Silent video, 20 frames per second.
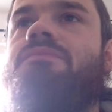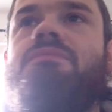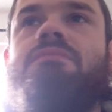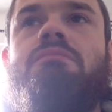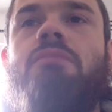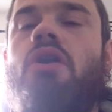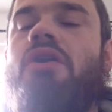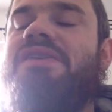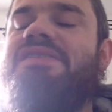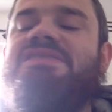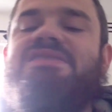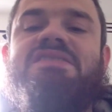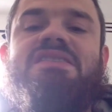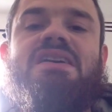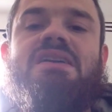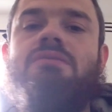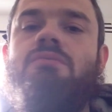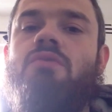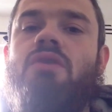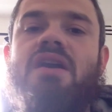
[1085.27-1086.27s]

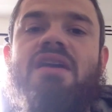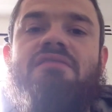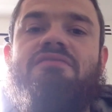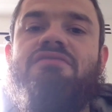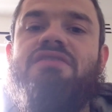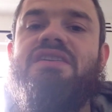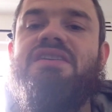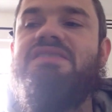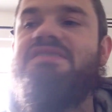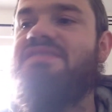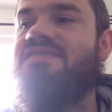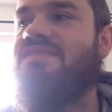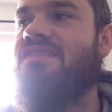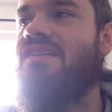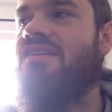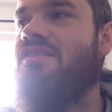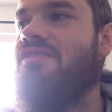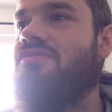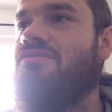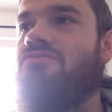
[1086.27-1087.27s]
mindset, whatever it is.
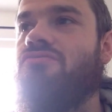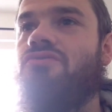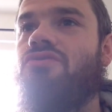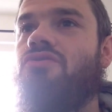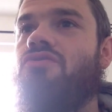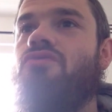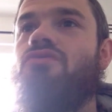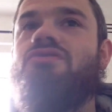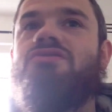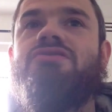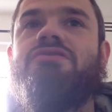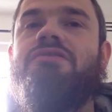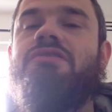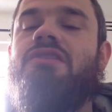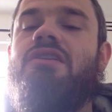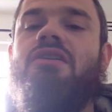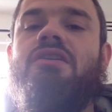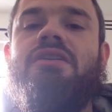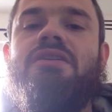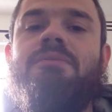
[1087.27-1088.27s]
Start a new course
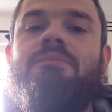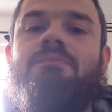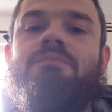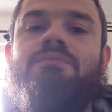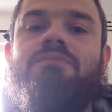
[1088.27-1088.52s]
online.